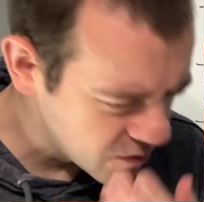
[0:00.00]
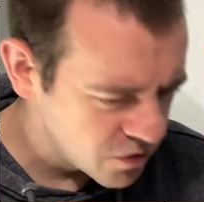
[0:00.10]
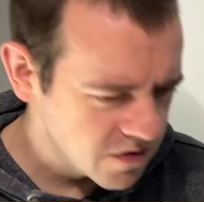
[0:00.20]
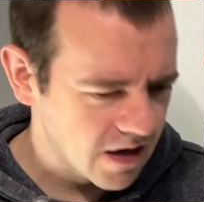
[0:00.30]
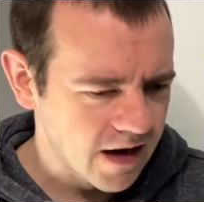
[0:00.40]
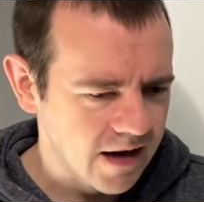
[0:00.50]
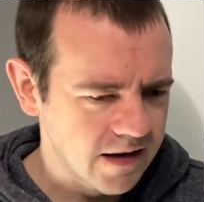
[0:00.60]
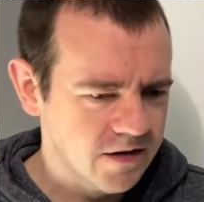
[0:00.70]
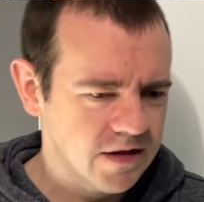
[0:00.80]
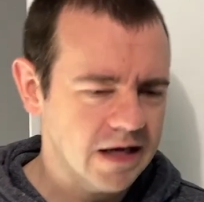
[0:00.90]
one
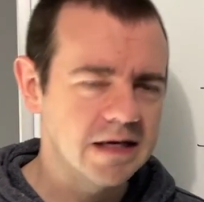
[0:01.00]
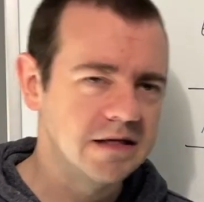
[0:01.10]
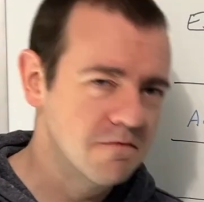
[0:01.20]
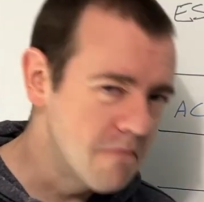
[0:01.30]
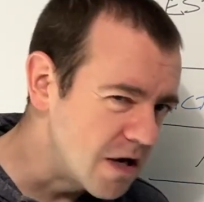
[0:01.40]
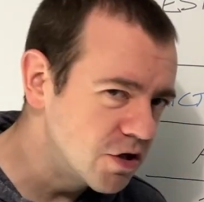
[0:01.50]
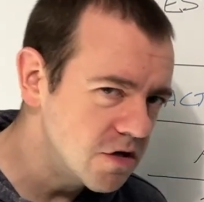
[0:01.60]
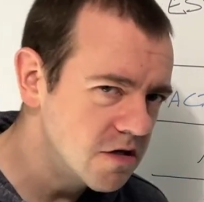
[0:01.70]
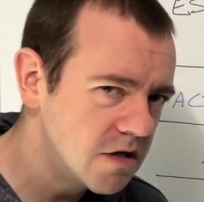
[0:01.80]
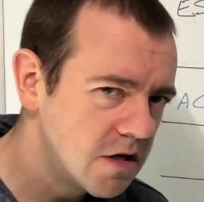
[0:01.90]
I think I need to
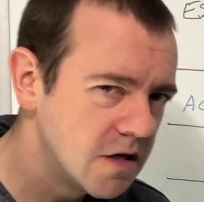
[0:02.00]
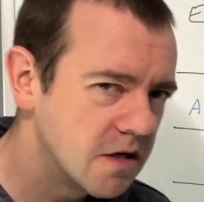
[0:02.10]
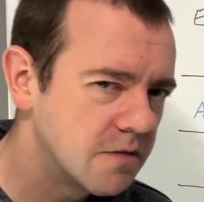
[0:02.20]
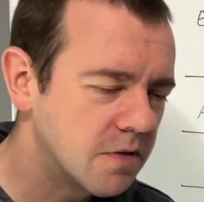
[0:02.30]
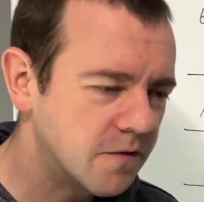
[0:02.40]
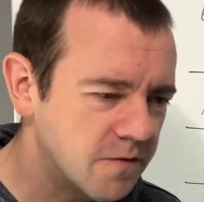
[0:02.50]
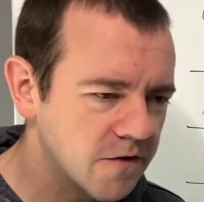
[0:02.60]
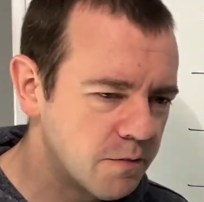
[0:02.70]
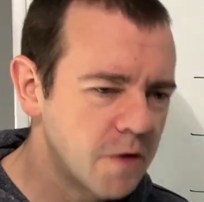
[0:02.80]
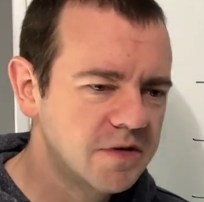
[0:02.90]
mention, but for
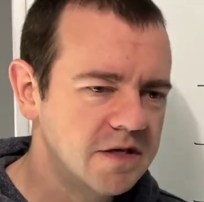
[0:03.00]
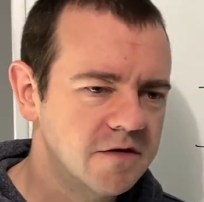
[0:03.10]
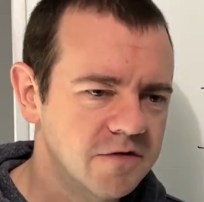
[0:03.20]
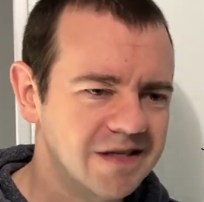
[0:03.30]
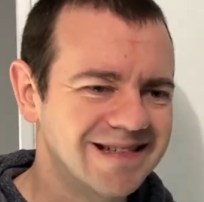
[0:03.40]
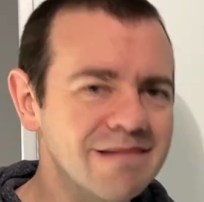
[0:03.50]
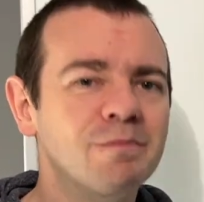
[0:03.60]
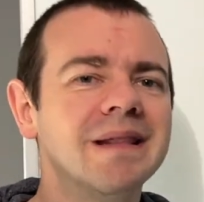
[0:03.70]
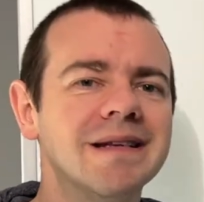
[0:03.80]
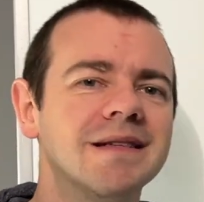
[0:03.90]
the purposes of this
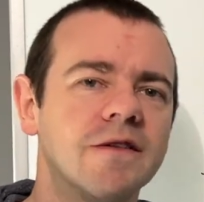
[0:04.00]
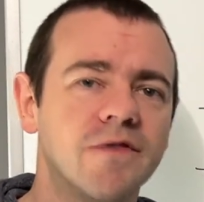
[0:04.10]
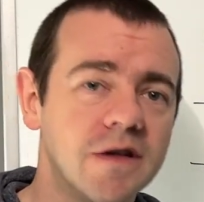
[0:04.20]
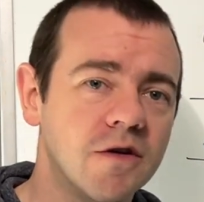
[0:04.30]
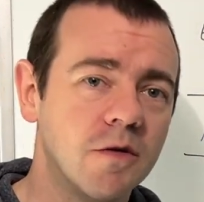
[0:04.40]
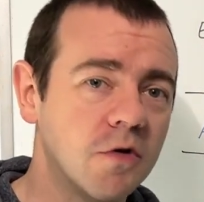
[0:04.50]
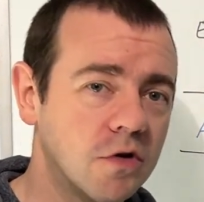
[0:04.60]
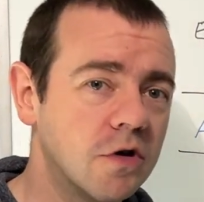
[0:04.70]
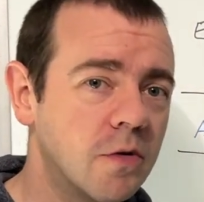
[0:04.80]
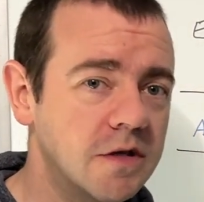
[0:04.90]
simplistic video, I'm not
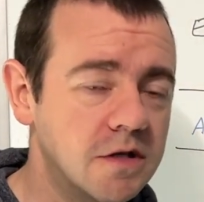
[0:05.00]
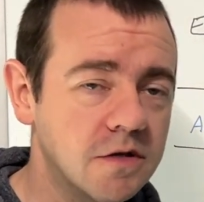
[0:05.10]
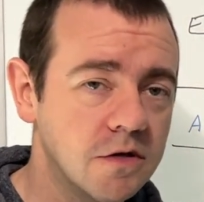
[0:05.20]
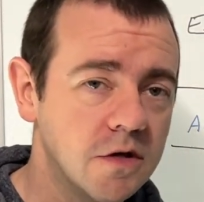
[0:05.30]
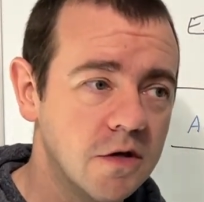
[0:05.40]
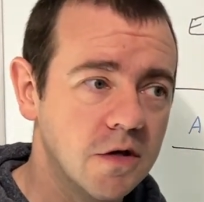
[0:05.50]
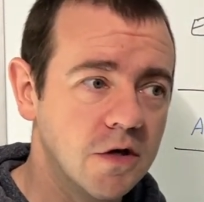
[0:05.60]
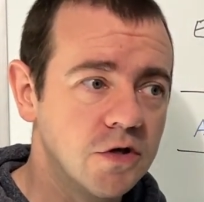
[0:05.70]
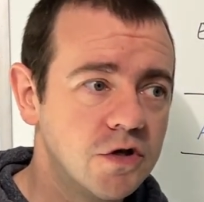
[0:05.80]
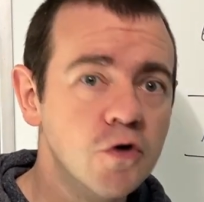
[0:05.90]
going to go into
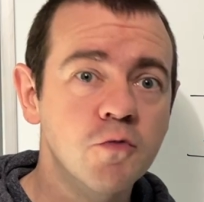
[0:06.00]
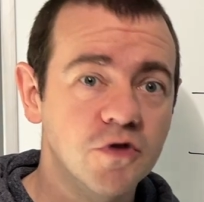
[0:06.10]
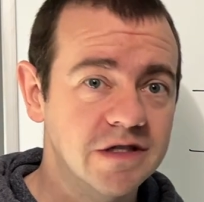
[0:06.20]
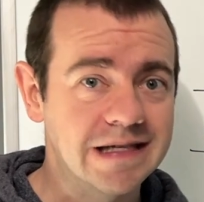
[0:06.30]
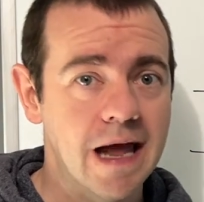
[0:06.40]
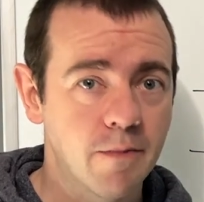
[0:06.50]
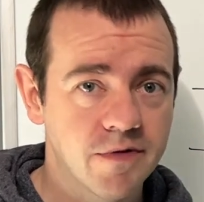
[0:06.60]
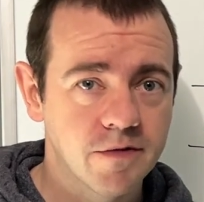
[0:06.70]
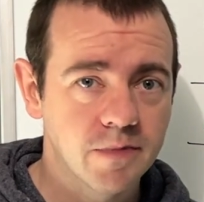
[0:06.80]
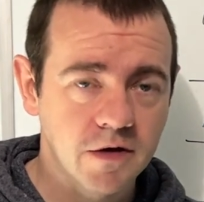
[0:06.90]
too much
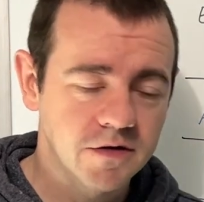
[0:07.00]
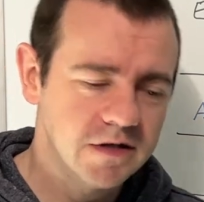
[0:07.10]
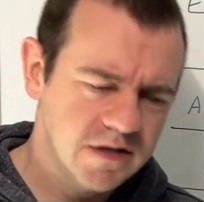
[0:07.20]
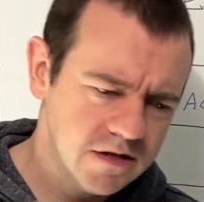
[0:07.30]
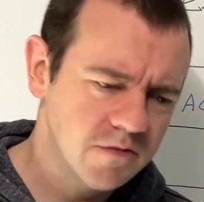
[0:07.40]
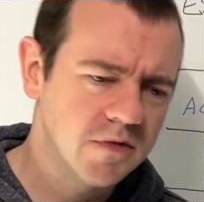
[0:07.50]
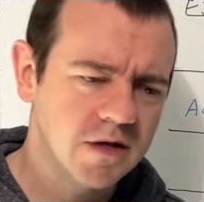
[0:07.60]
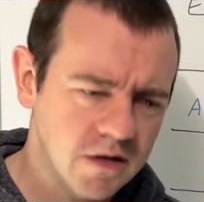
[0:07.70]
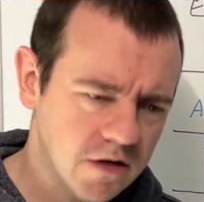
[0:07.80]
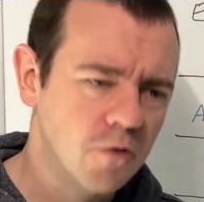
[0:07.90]
depth because this is something
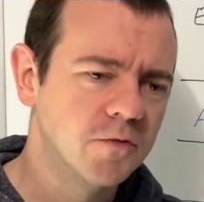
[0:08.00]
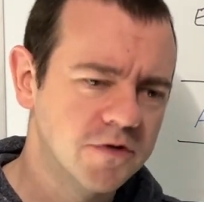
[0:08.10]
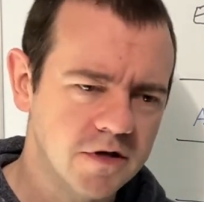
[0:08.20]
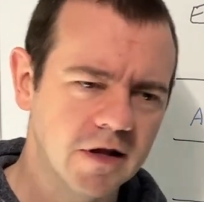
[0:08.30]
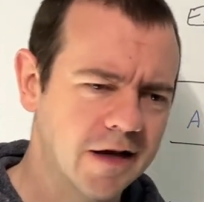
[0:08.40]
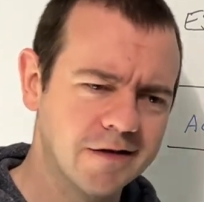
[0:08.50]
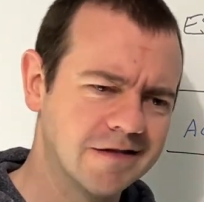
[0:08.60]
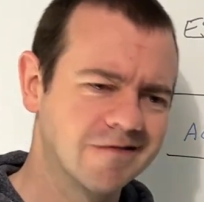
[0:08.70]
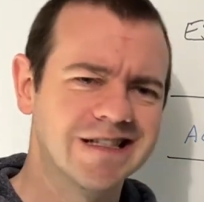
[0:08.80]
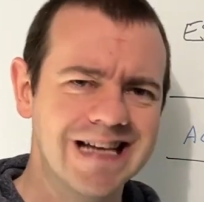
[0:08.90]
that comes at like
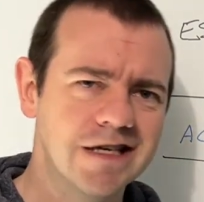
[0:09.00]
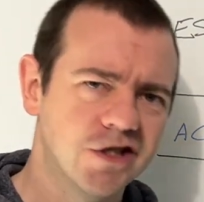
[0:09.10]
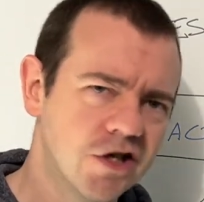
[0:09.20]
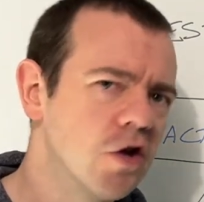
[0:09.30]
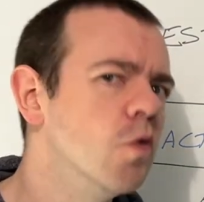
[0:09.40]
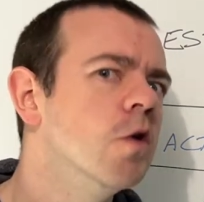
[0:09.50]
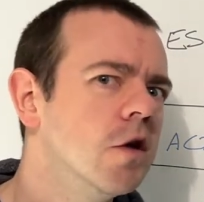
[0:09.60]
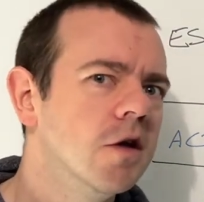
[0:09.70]
stage two